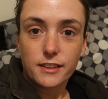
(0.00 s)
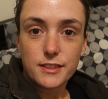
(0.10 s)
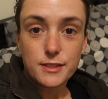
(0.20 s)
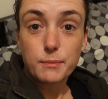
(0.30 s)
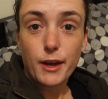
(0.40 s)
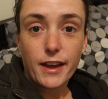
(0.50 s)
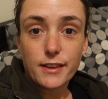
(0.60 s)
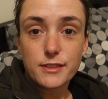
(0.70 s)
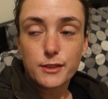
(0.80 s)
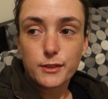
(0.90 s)
This is my
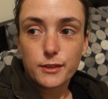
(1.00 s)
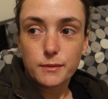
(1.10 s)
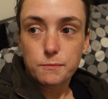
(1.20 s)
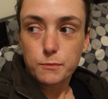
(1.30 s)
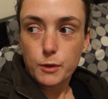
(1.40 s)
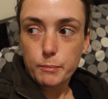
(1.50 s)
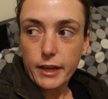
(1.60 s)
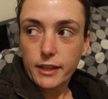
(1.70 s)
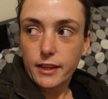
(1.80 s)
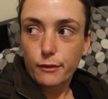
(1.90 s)
house too. Not
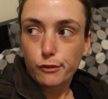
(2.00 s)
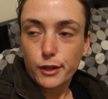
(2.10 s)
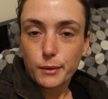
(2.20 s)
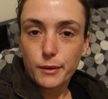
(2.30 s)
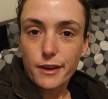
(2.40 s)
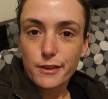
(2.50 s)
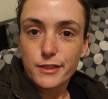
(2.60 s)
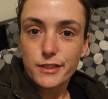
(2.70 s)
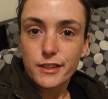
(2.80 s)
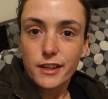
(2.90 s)
backing down for anyone else.